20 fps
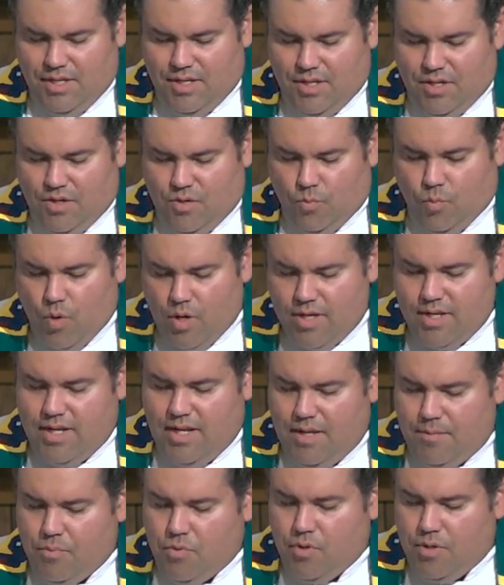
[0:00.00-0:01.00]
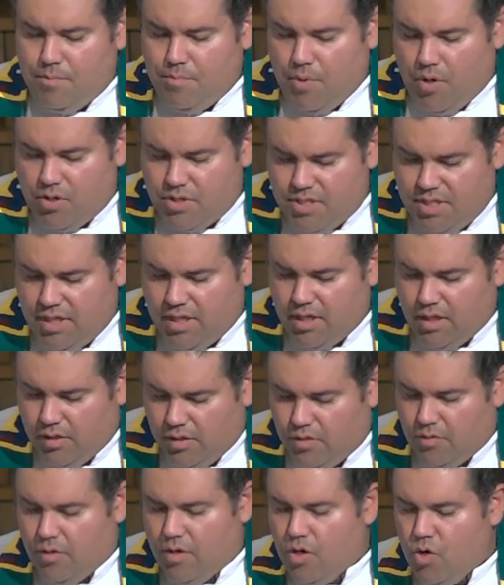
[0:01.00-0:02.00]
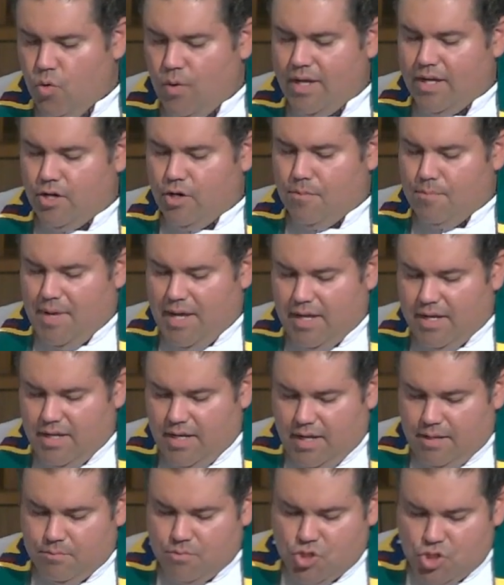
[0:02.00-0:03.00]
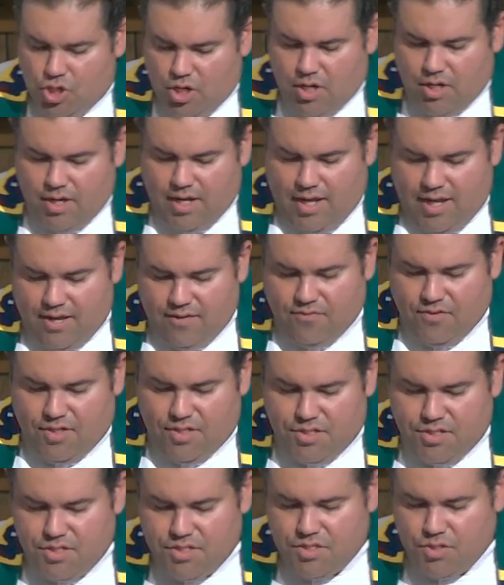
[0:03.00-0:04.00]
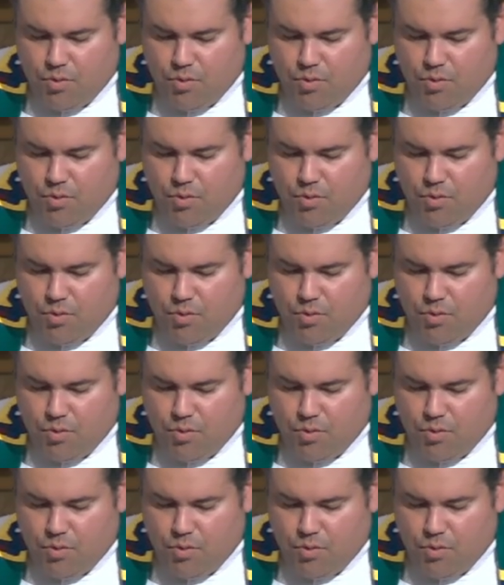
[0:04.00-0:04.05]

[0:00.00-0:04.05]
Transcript: One neighbor in particular, a Quaker man named John Evans,